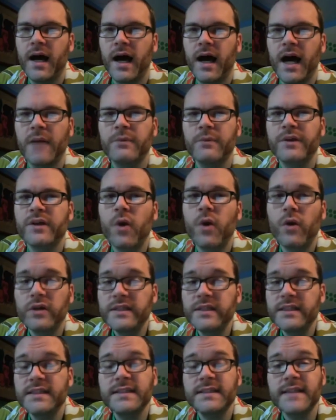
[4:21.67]
I am
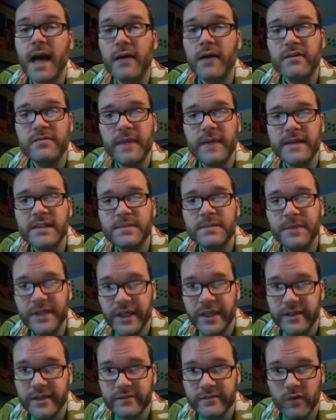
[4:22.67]
recording the sound of my
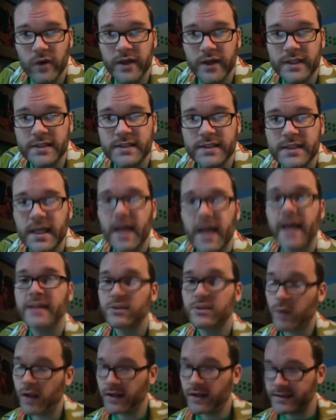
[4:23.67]
speaking voice, as
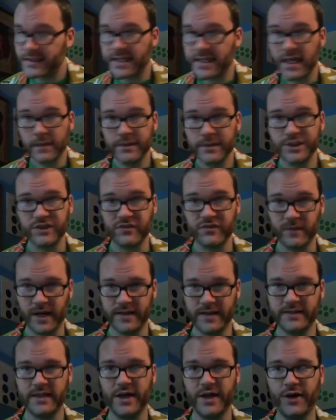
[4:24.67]
well as the image of
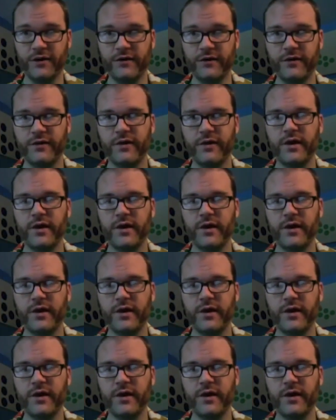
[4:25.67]
myself.